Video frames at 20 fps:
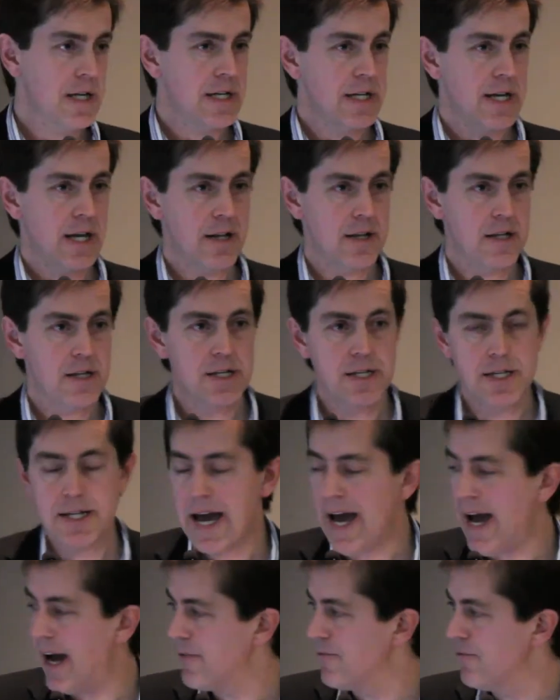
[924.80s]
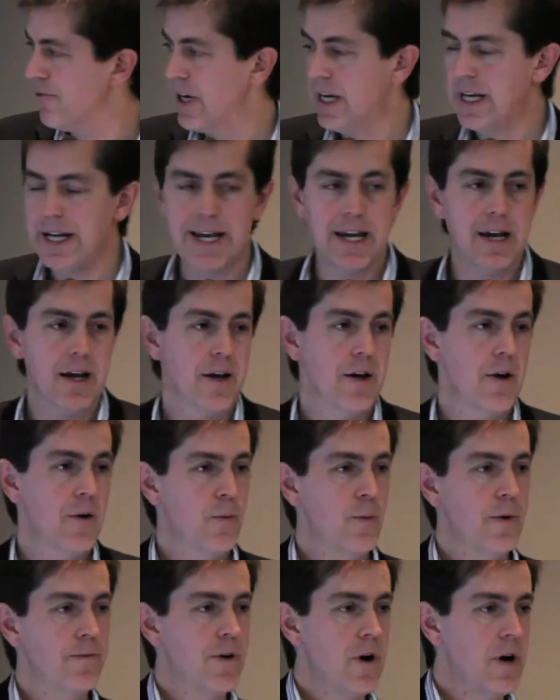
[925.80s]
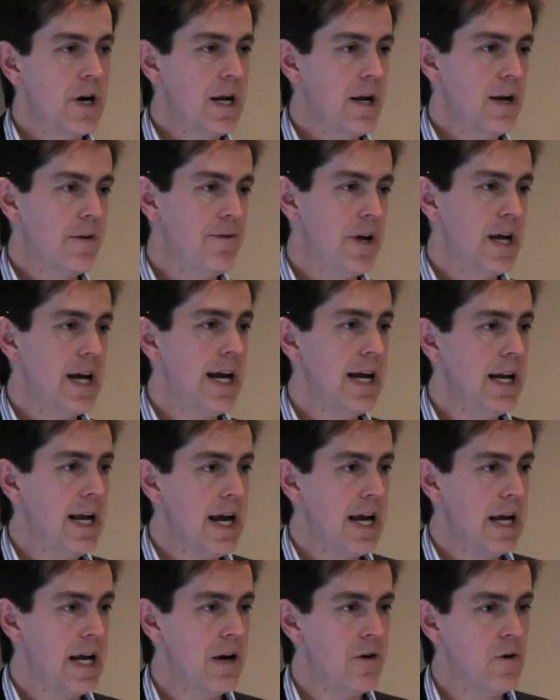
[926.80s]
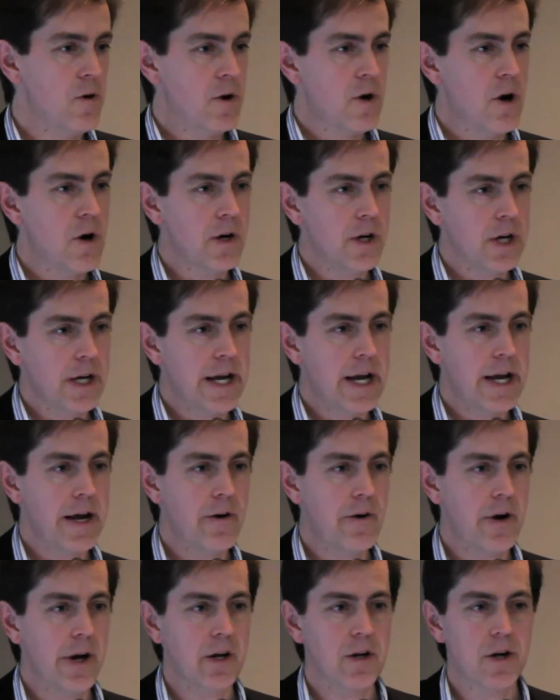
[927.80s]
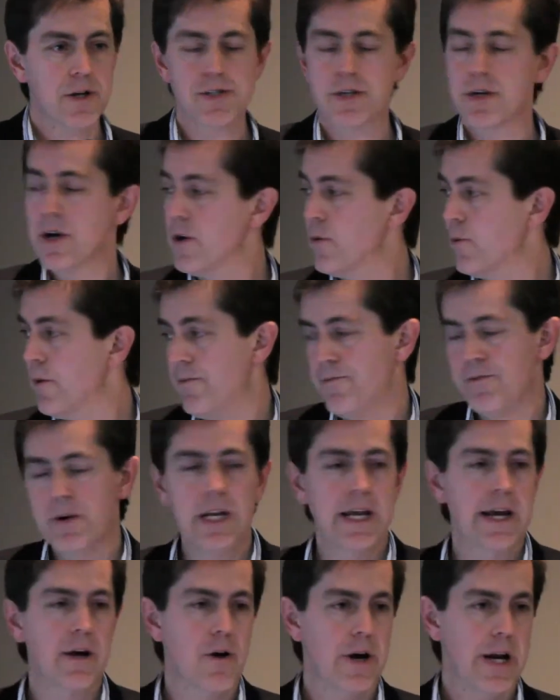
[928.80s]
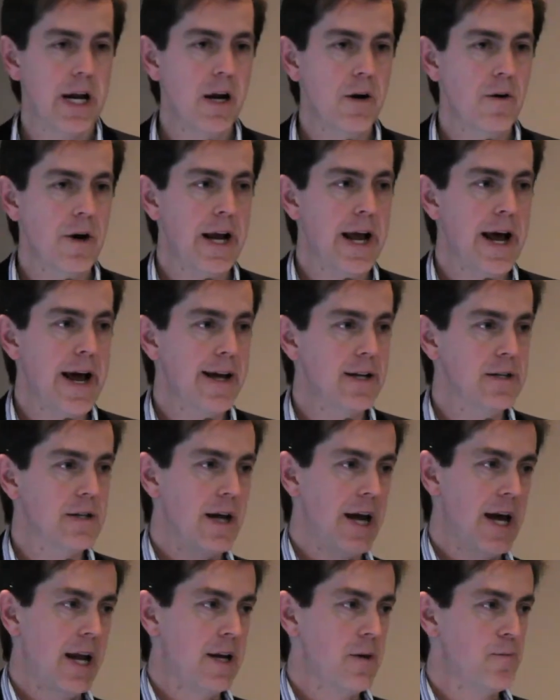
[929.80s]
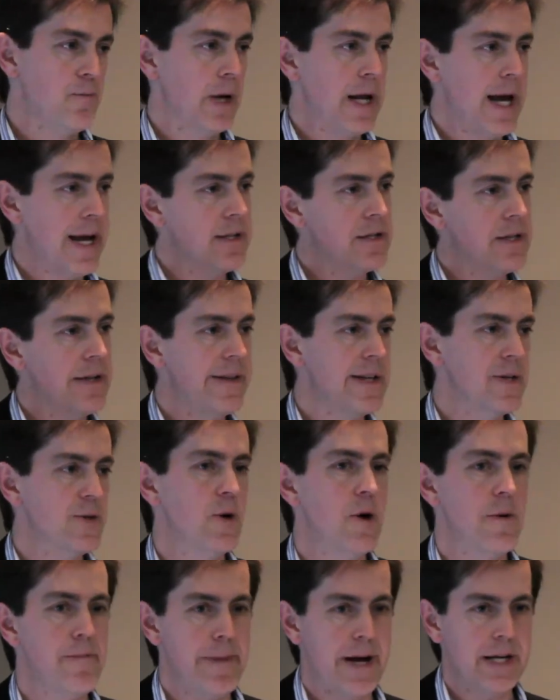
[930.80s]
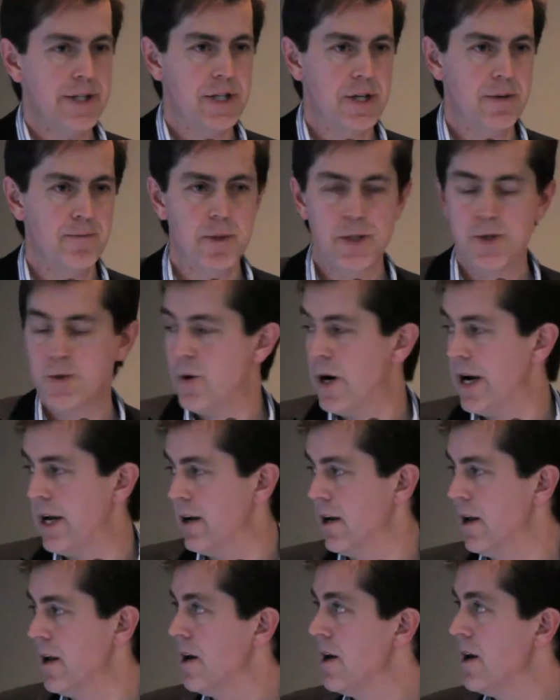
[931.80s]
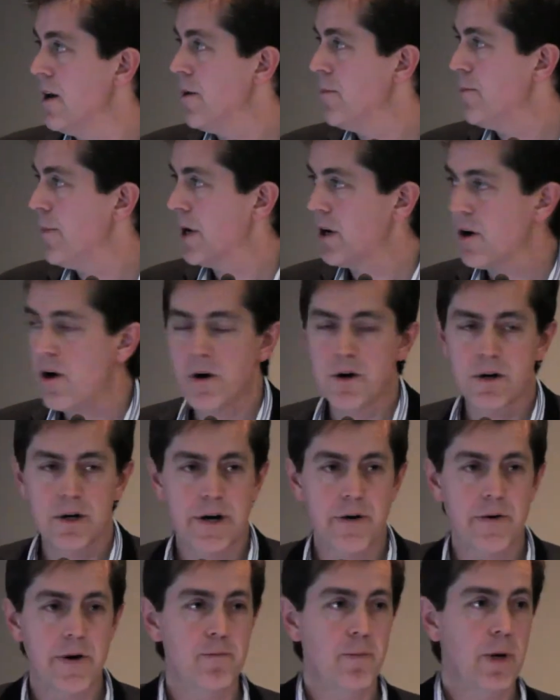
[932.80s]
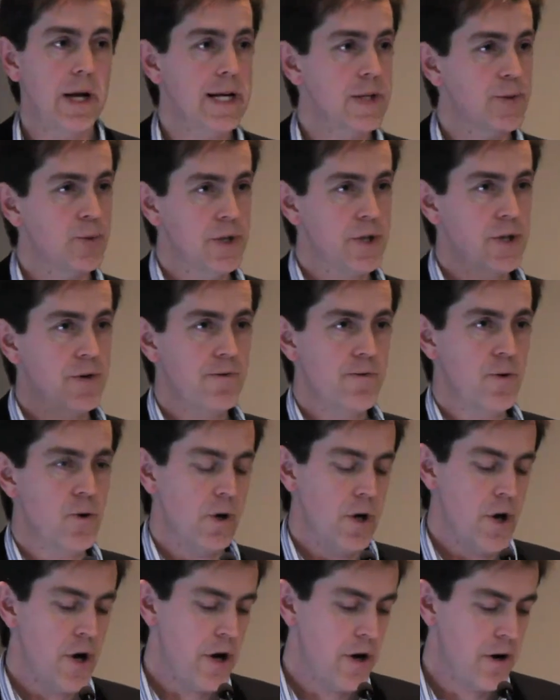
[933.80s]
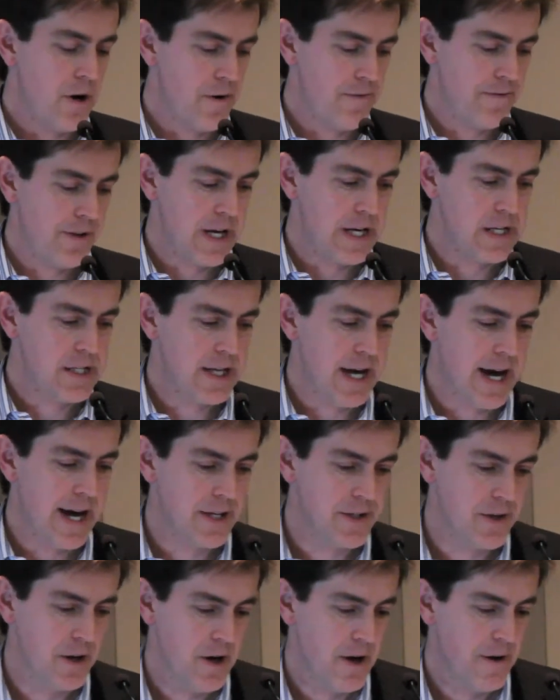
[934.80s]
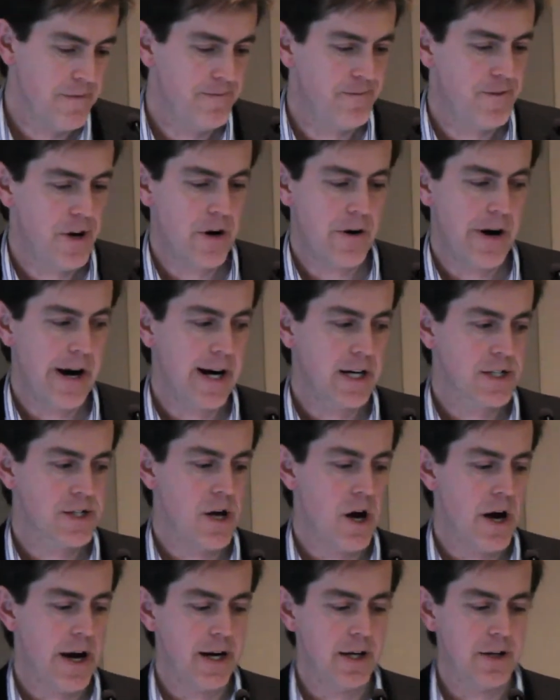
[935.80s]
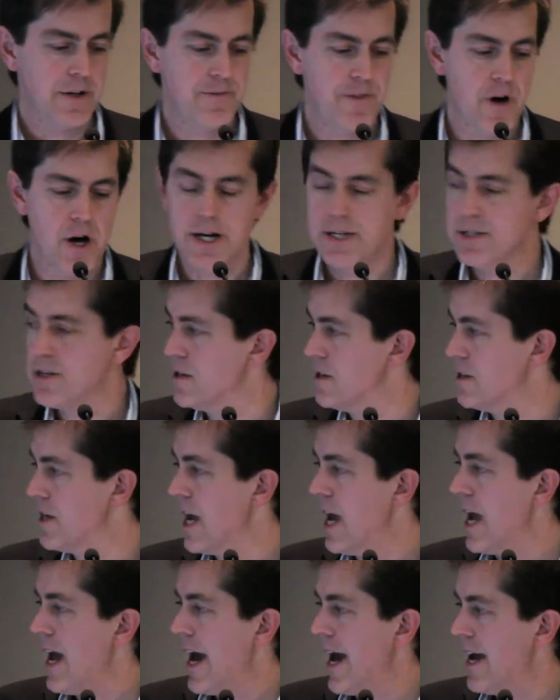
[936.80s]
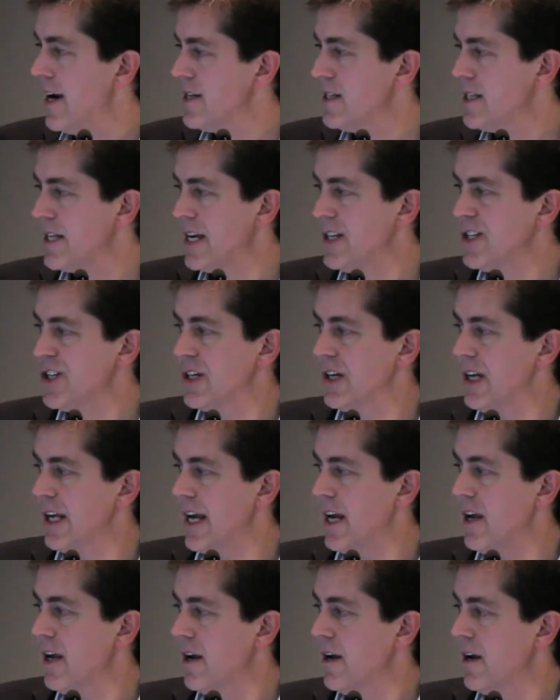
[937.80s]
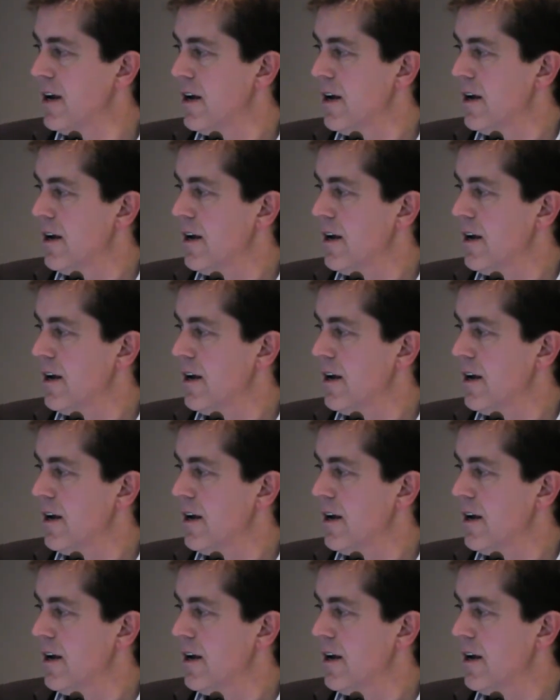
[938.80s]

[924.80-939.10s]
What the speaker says: as I said at the start, really we've got, for inner ear or cochlear hearing loss, we've really got hearing aids and implants, and there's not much in between. But cochlear implants, which you've all heard of these days, very exciting devices, and essentially